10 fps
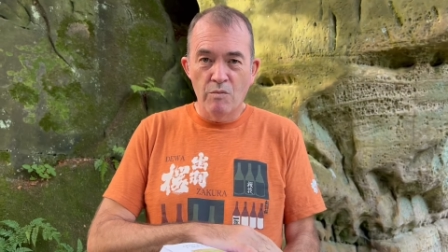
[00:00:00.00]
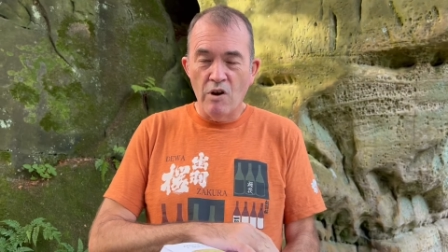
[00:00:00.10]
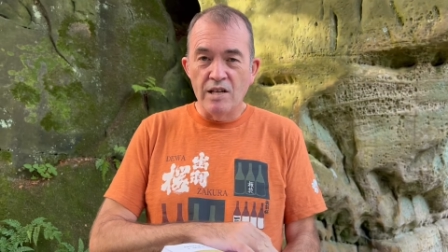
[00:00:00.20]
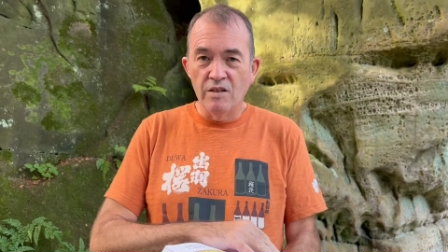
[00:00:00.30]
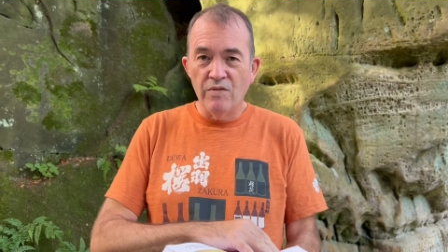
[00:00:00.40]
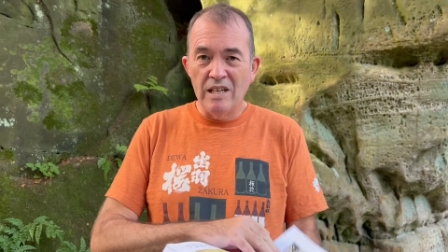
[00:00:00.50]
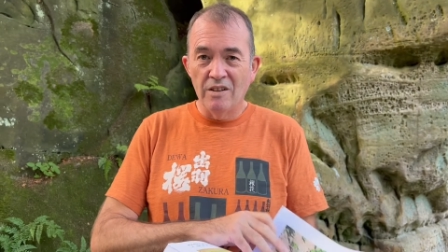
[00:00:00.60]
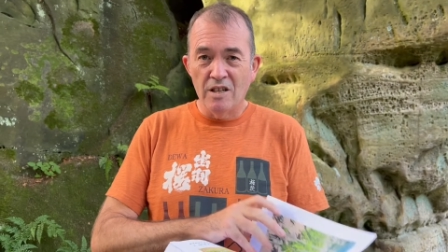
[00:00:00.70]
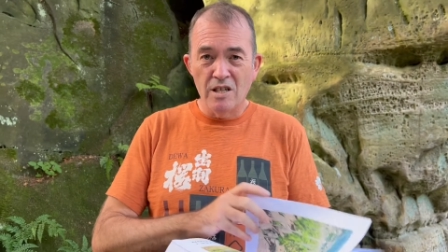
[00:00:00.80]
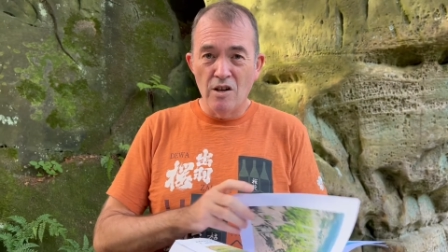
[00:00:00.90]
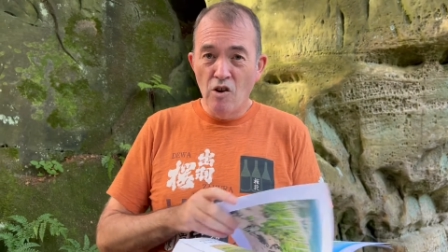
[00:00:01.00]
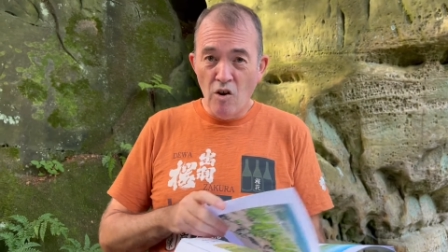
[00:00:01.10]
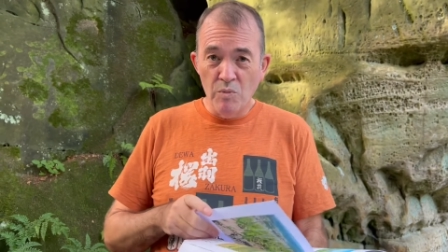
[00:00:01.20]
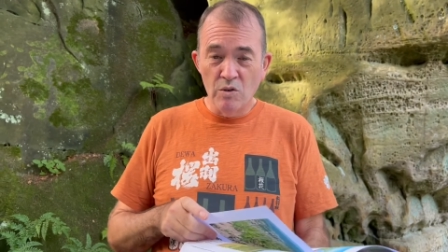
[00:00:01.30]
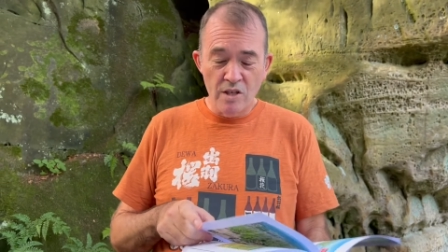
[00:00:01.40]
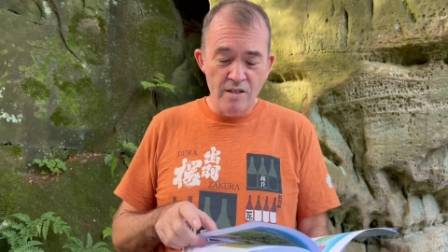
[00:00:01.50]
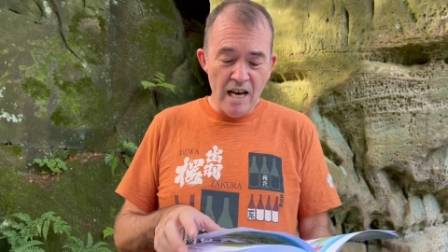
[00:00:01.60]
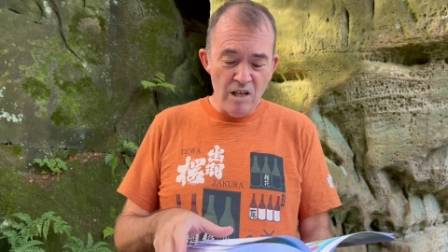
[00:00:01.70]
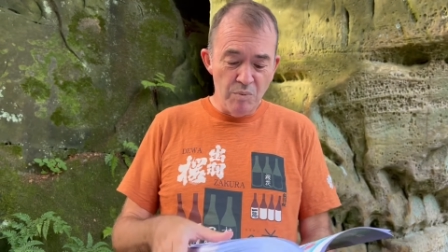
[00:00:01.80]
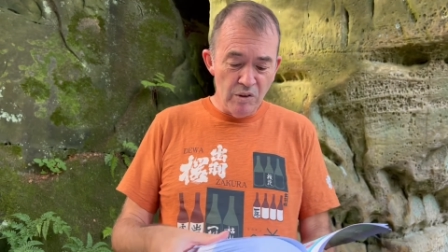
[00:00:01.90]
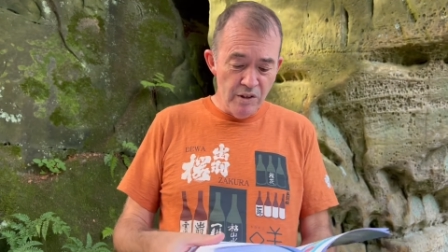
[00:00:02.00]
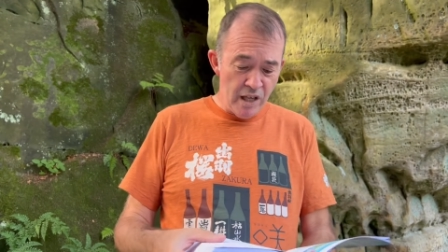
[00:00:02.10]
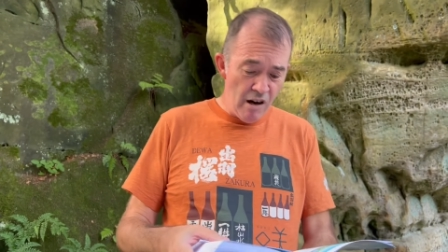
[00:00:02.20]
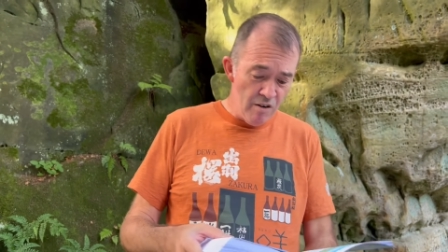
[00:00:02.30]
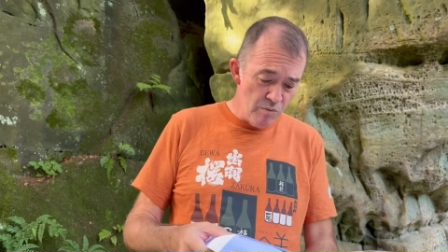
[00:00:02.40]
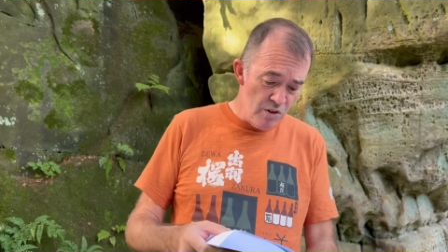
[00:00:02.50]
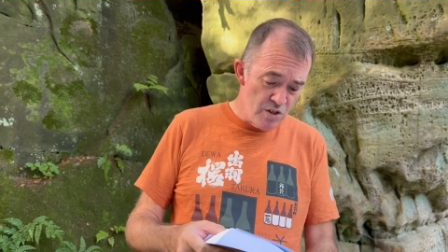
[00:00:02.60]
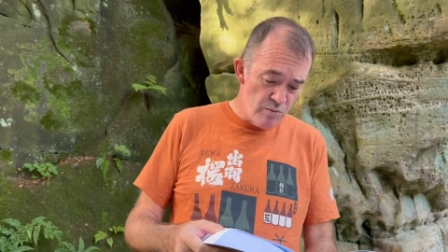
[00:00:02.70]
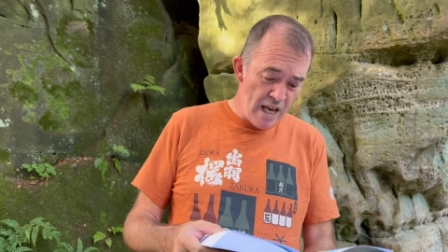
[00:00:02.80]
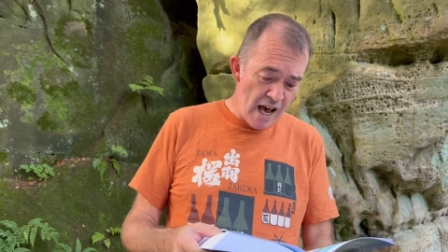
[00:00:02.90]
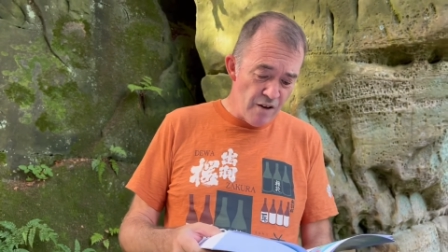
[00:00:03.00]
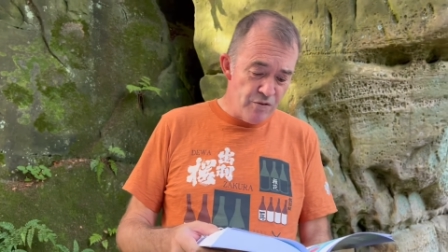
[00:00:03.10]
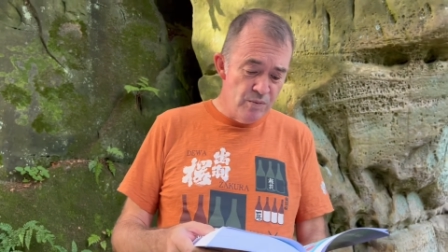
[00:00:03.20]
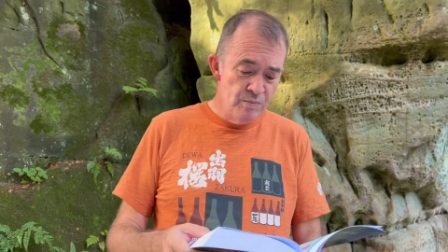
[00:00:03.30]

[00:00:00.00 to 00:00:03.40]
creating a vineyard that's a lot more sustainable than the current ones we have.